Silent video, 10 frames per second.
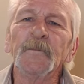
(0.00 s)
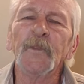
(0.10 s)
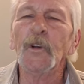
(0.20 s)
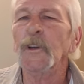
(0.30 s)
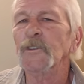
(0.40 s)

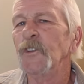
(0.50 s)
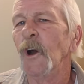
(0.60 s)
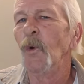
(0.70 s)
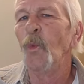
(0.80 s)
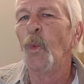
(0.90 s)
There is
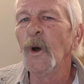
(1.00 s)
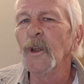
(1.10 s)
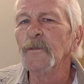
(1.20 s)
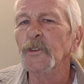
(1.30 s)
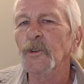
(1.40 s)
not one
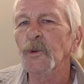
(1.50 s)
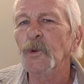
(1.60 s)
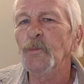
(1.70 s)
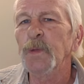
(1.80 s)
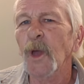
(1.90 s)
of you
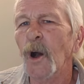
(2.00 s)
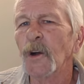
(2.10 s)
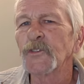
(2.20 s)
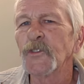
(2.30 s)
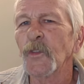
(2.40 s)
who
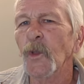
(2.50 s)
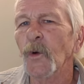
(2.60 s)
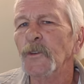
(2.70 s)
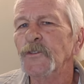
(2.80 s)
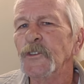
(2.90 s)
belongs to the
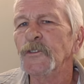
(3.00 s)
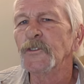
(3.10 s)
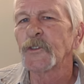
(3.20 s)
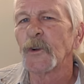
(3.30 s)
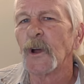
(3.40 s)
Lord
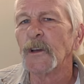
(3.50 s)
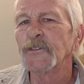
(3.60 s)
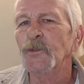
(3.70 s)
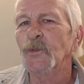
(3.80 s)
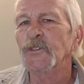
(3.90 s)
Jesus
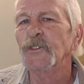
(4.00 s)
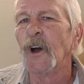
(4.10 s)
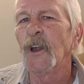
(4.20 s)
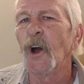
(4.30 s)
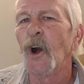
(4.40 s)
Christ who is
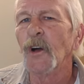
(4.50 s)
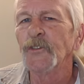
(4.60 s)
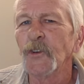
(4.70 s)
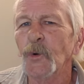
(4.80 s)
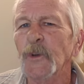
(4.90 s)
not
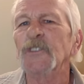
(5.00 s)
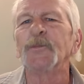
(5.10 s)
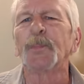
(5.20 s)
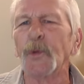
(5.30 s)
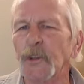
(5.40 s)
also his
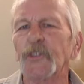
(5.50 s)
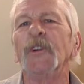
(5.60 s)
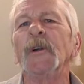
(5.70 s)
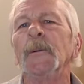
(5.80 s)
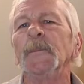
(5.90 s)

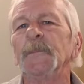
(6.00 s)
prisoner.